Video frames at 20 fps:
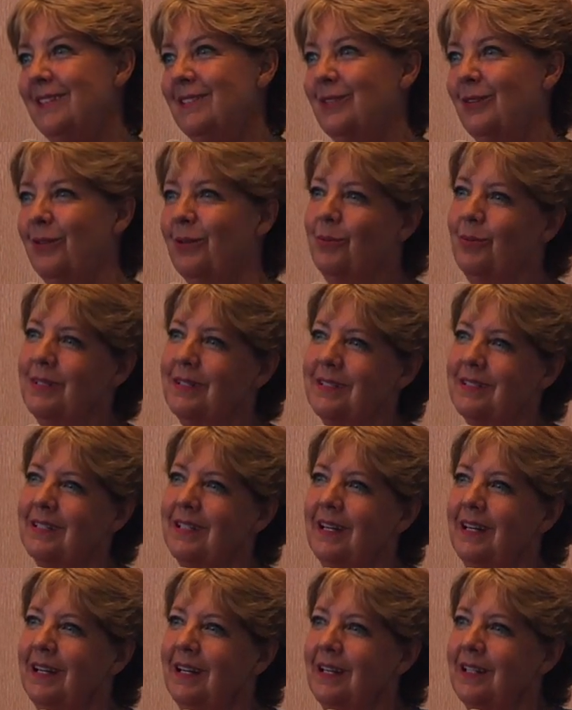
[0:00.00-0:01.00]
So it was
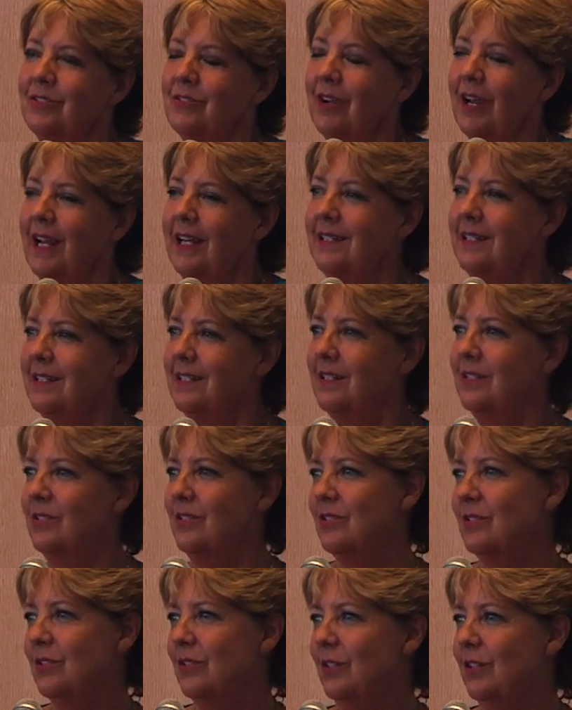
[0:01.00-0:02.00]
trying to
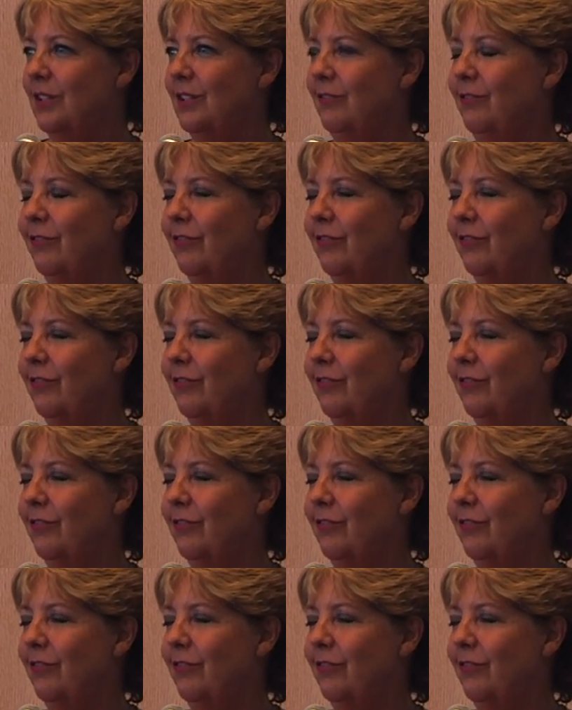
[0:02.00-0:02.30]
discern